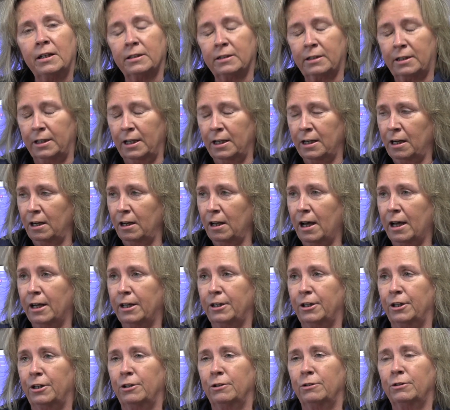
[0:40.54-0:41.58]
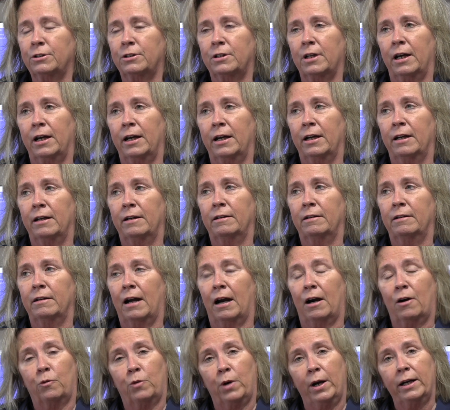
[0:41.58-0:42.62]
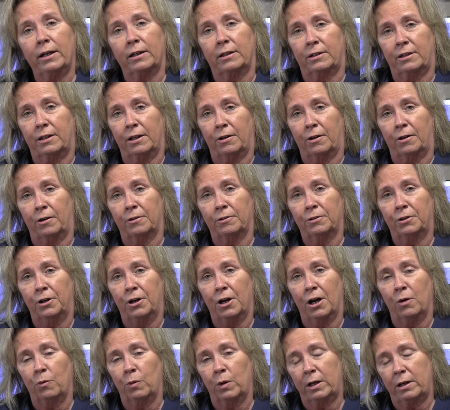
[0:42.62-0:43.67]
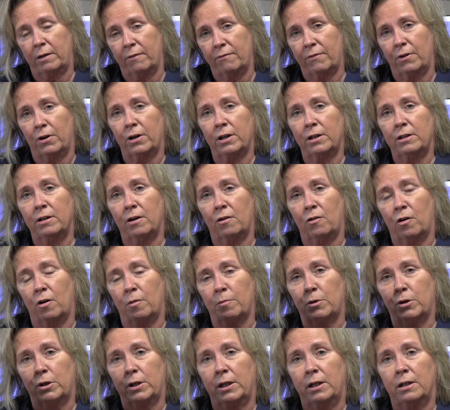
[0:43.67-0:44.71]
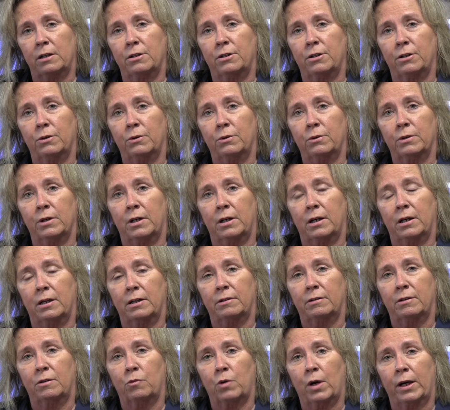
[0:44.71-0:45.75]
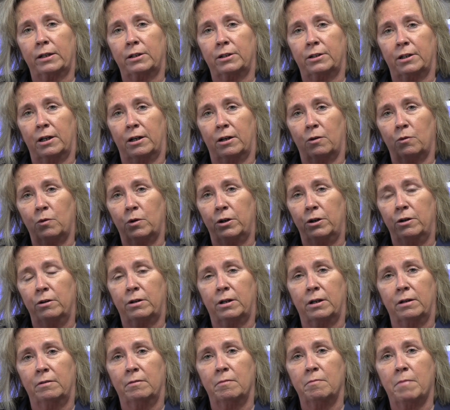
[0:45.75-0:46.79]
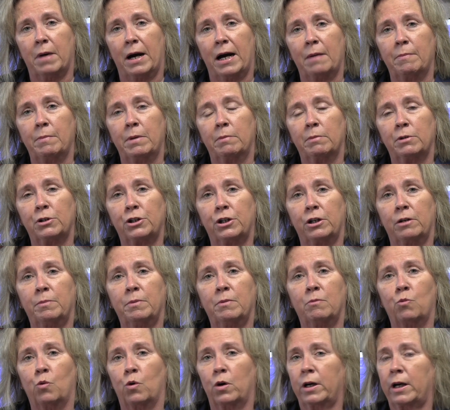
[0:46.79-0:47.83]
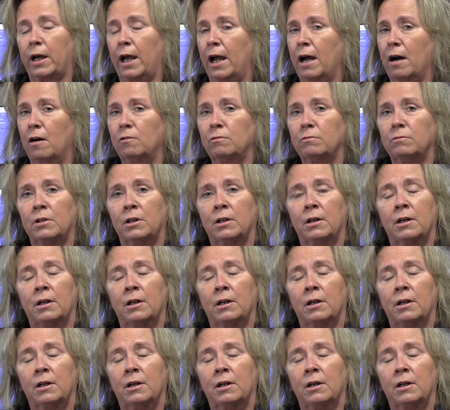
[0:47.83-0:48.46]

It's getting a lot of use. And our rec center, you know, we converted the armory into a rec center where you can buy a membership and work out.